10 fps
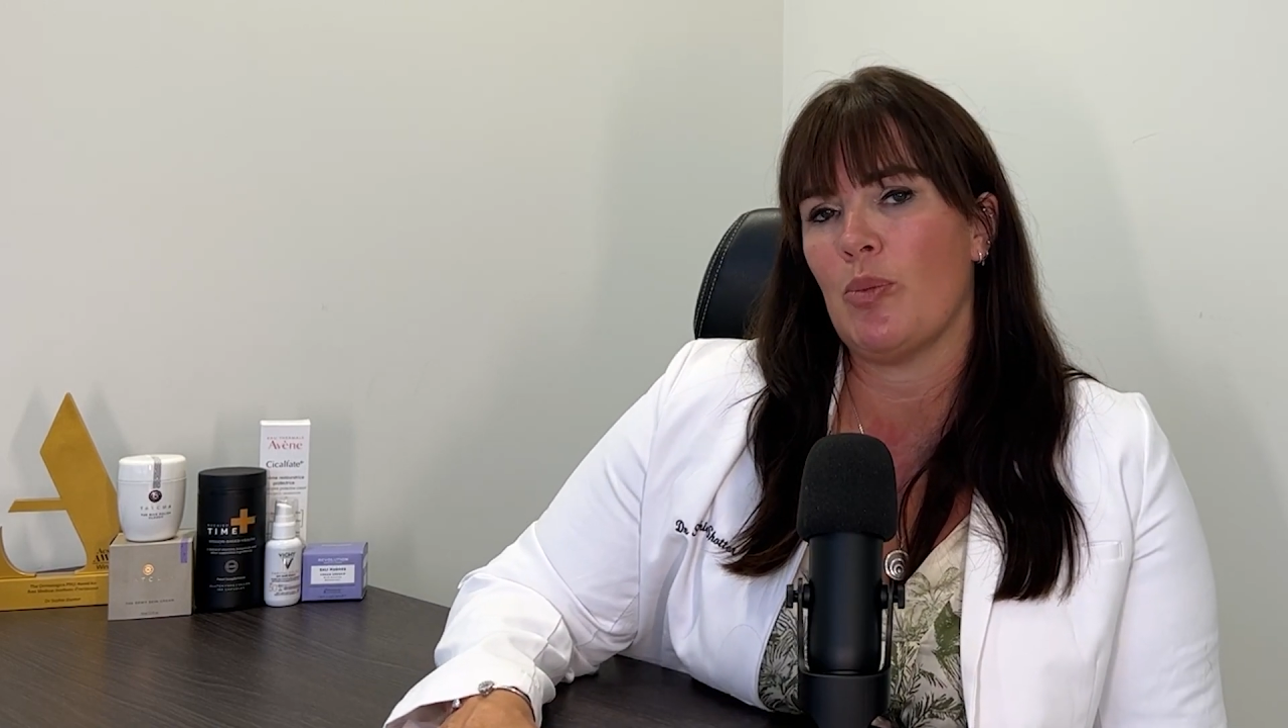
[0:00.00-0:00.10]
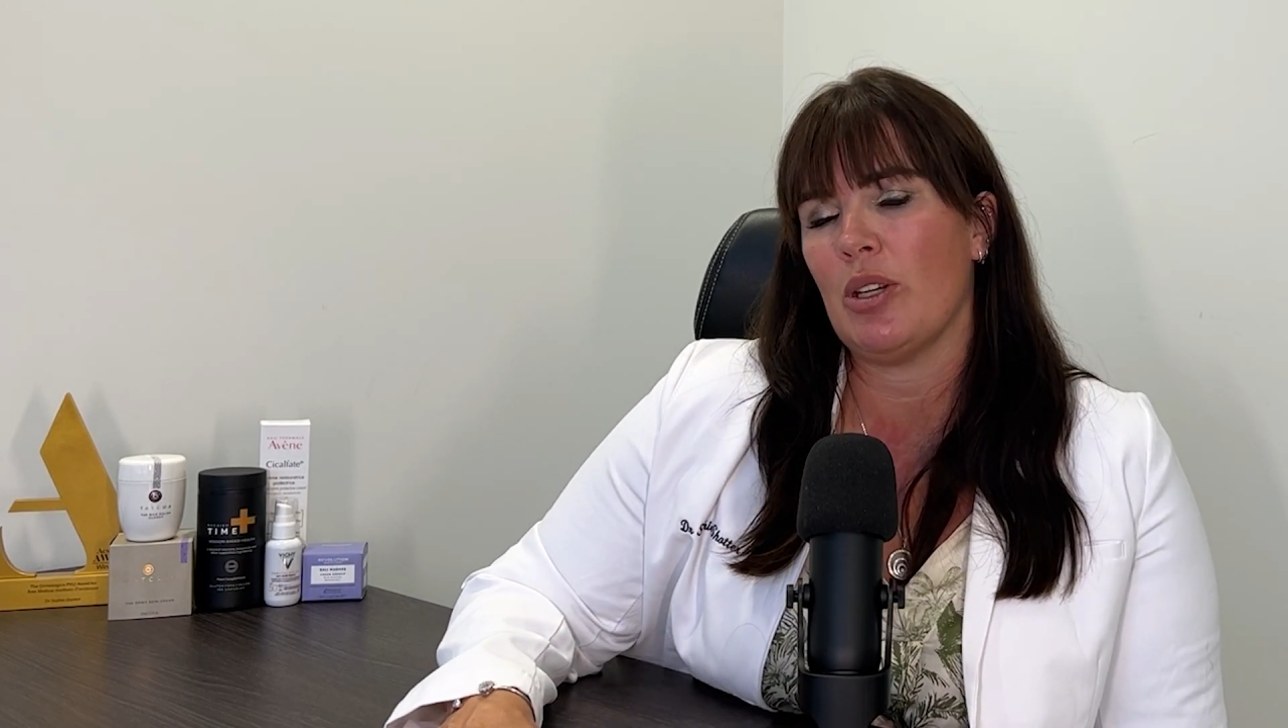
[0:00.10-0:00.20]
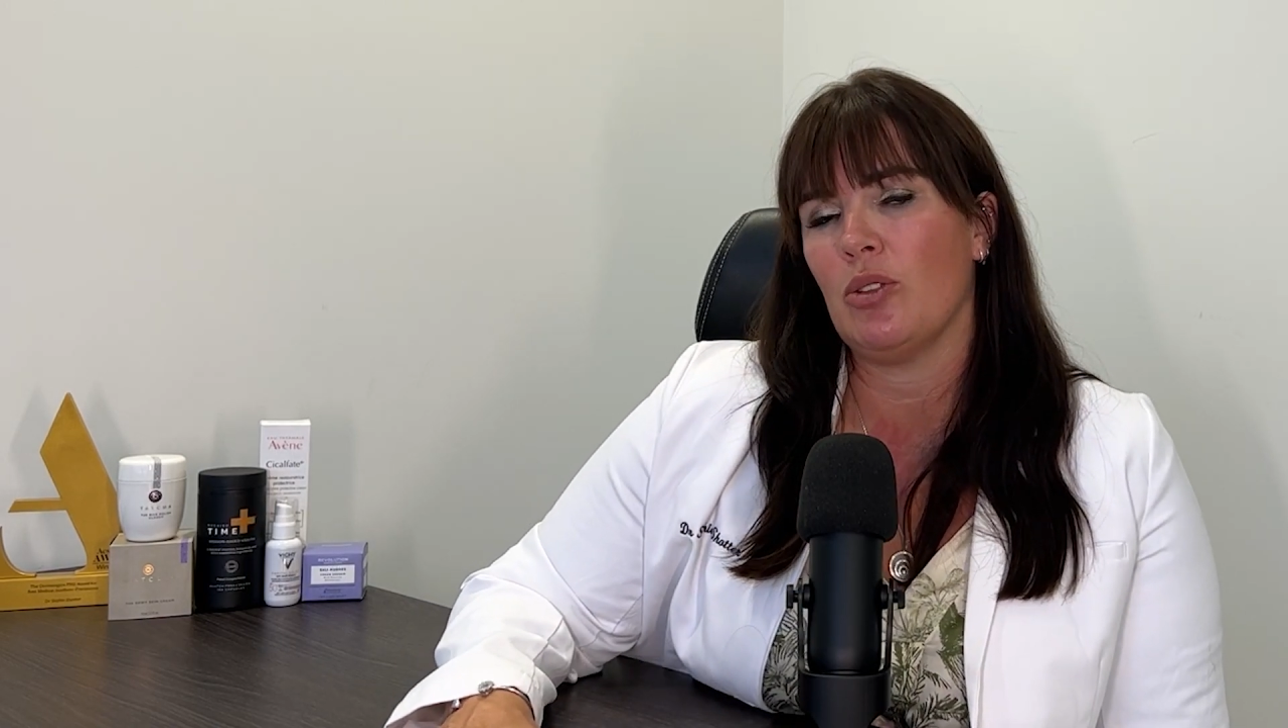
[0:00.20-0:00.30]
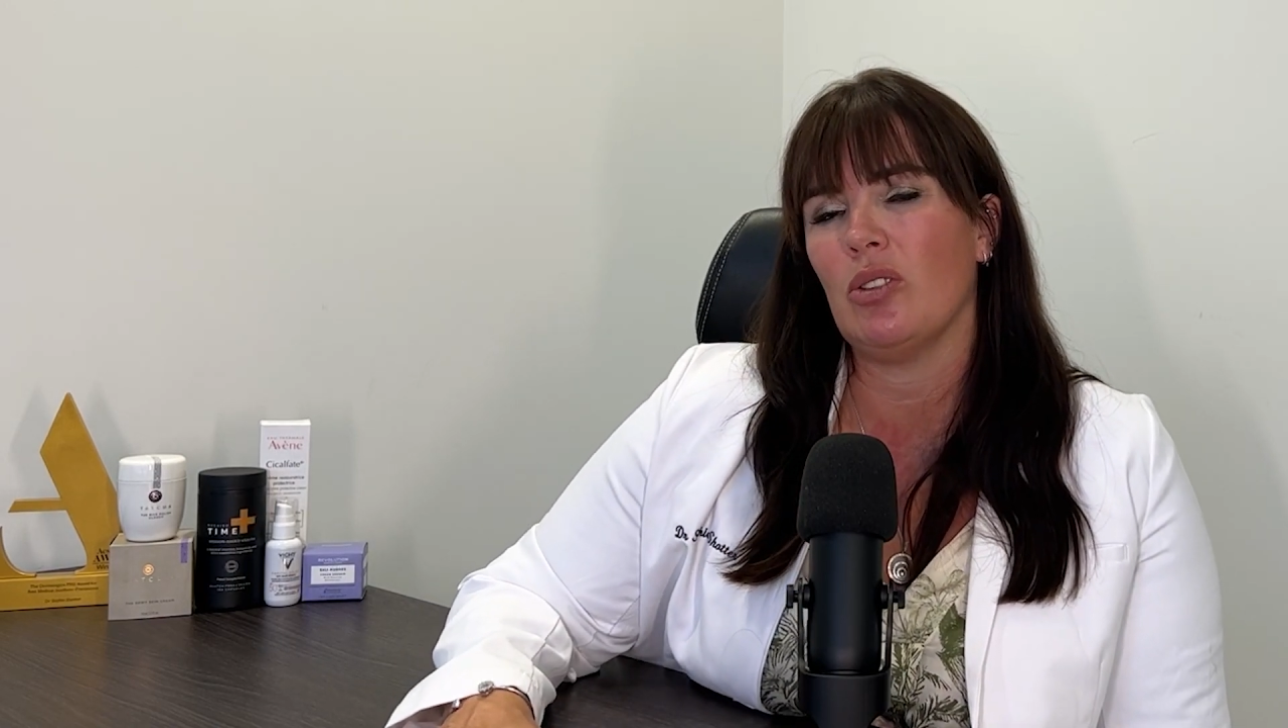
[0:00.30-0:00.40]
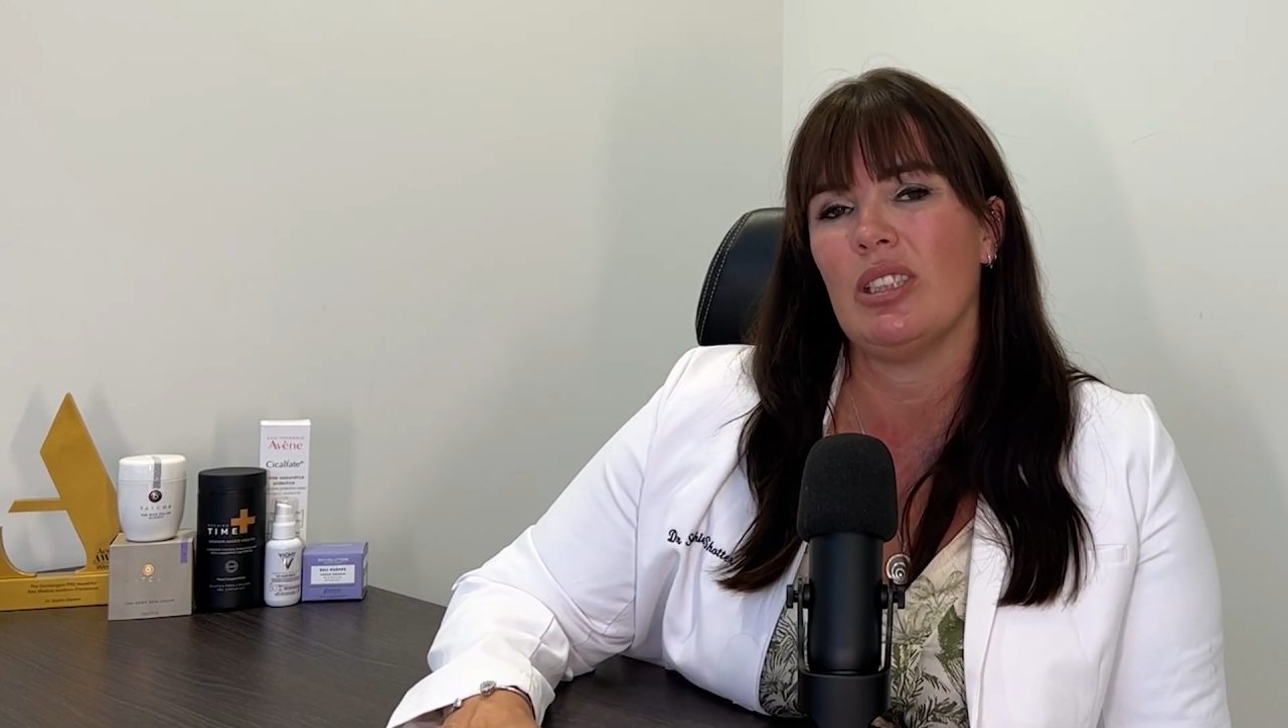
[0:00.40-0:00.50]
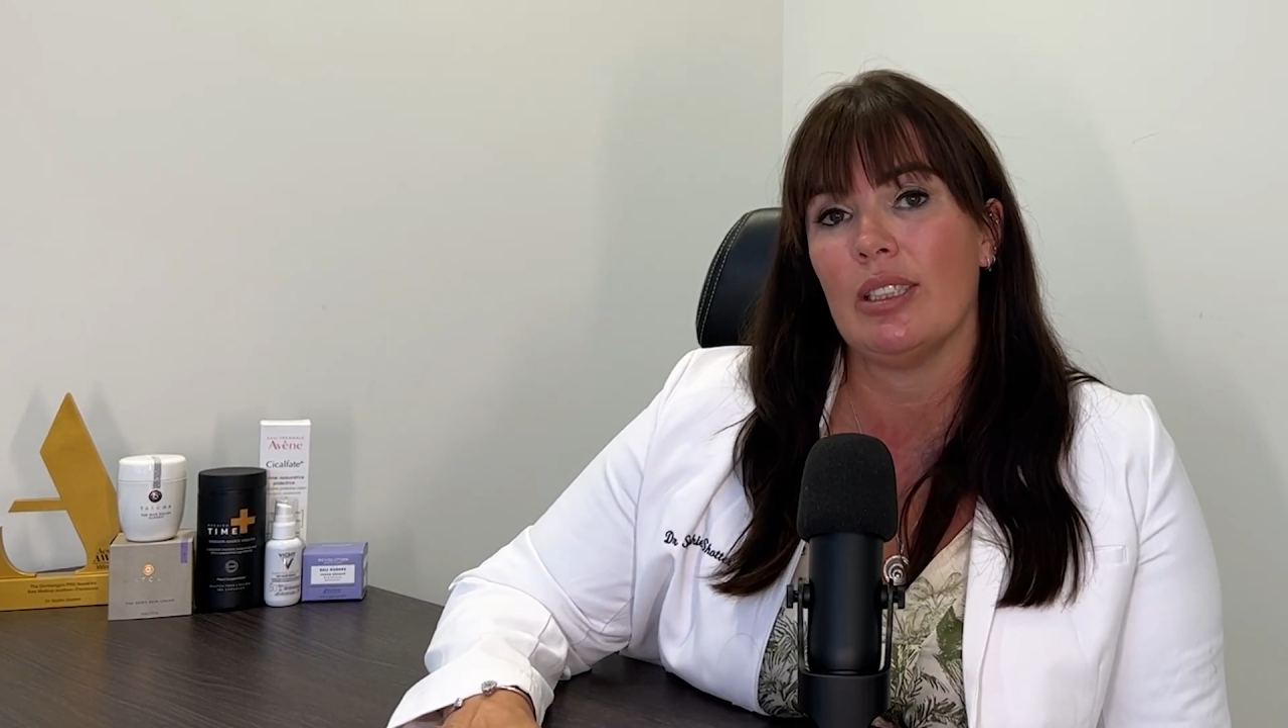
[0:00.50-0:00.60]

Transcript: but not